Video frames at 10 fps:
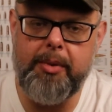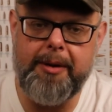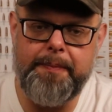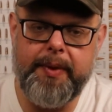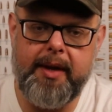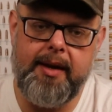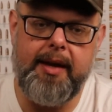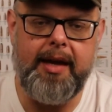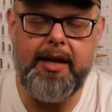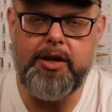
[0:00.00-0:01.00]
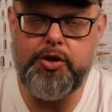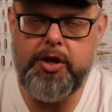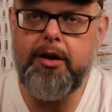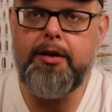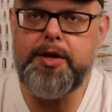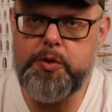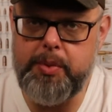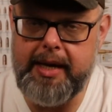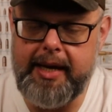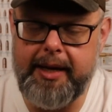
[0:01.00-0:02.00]
But generally
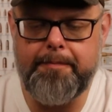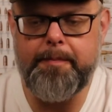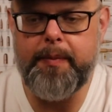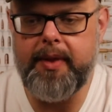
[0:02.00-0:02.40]
speaking,